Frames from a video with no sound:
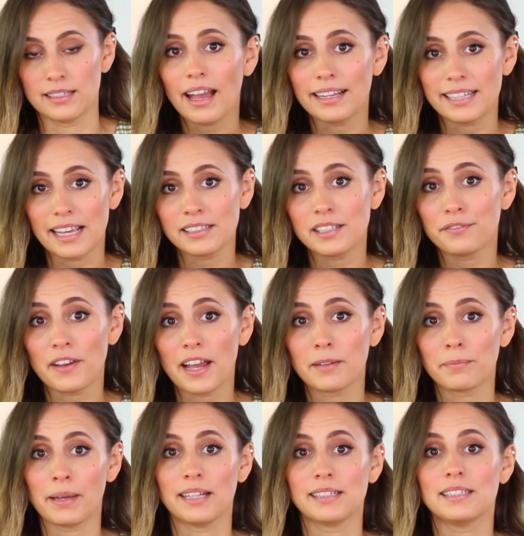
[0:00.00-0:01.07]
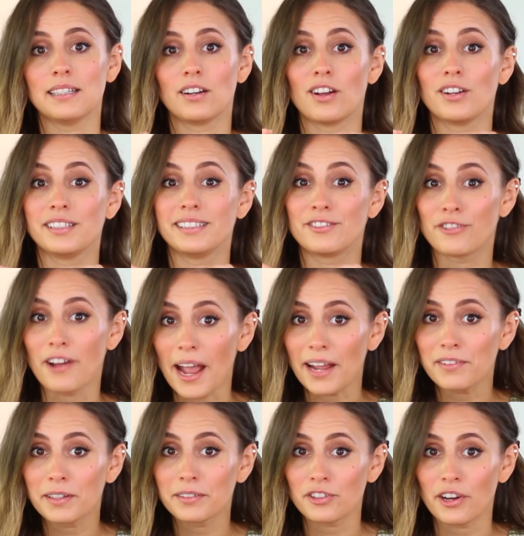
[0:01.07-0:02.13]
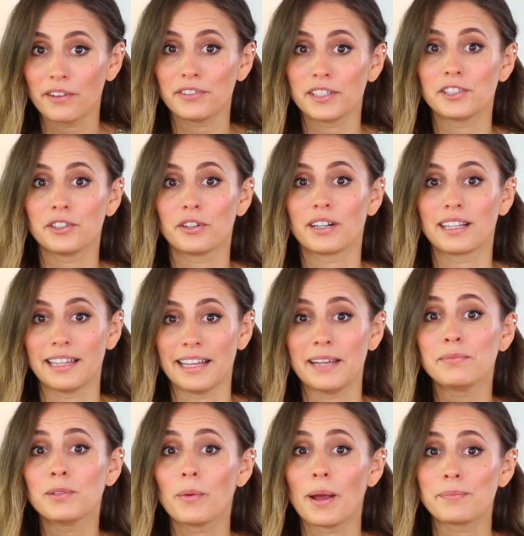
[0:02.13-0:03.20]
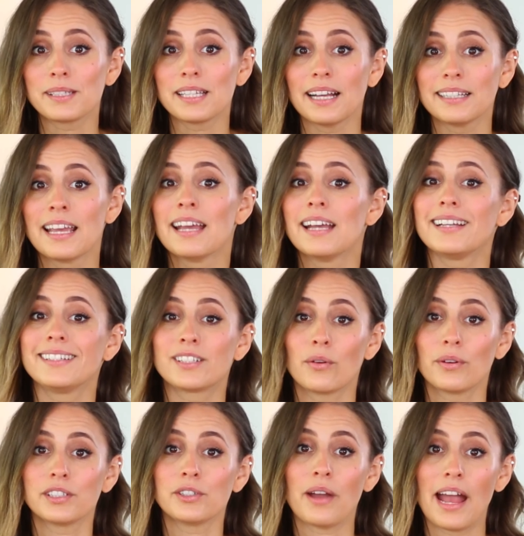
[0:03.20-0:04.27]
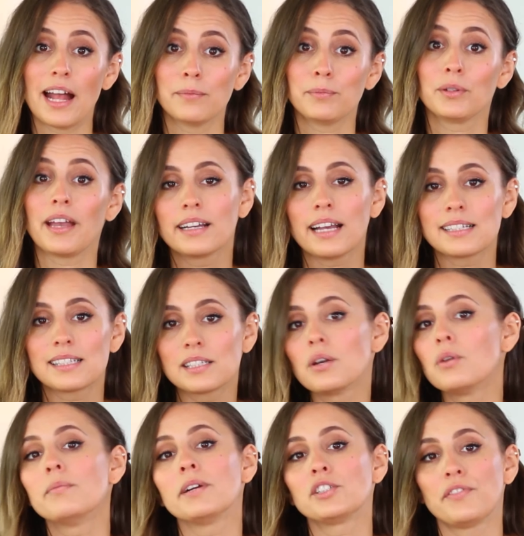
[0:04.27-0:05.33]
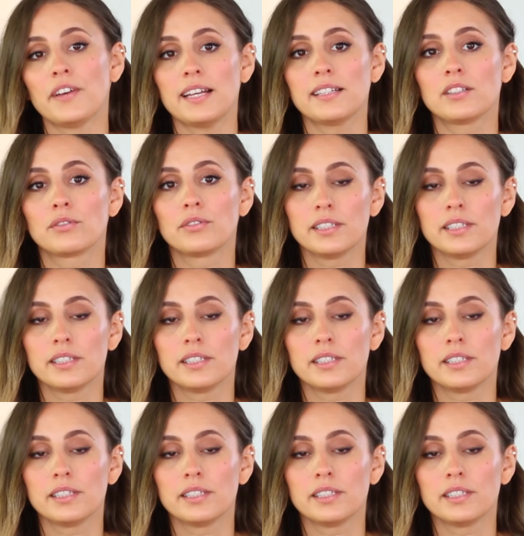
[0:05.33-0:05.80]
Identifying pins that are driving traffic to your claimed website is going to help you get so much faster